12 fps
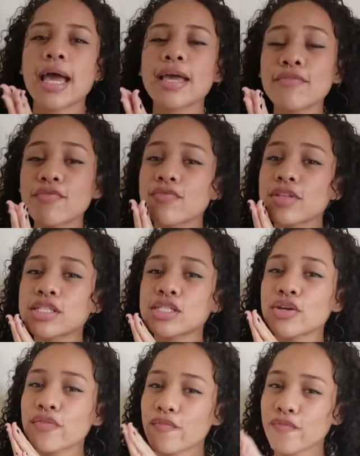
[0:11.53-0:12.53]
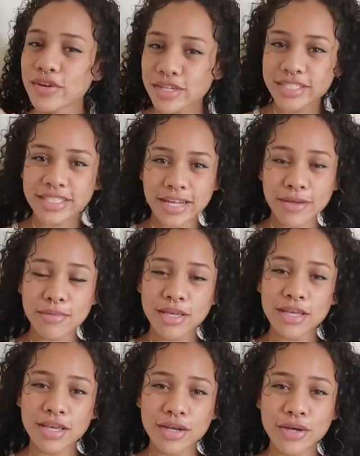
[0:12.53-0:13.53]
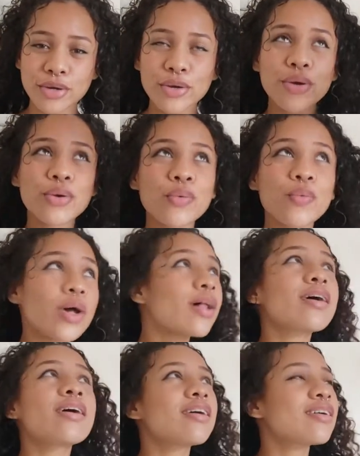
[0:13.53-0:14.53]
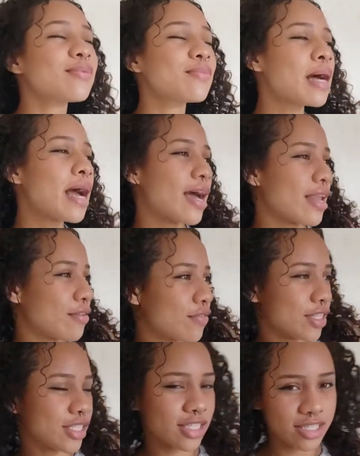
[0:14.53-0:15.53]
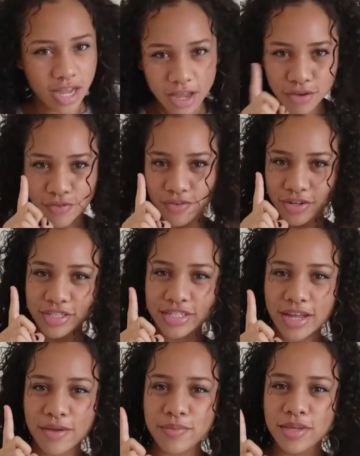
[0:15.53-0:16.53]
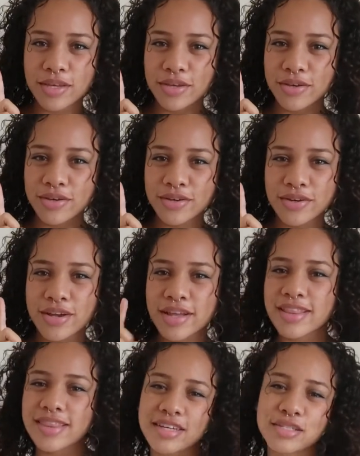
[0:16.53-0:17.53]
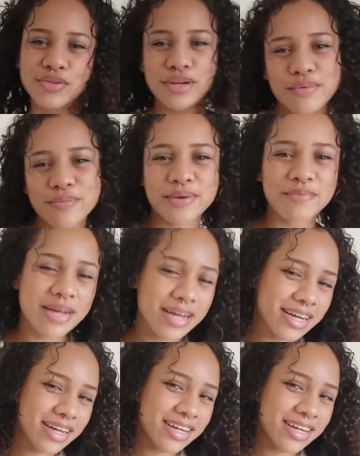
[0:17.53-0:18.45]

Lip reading: If it's your first time here, welcome. And if it's not your first time here, thanks for coming back.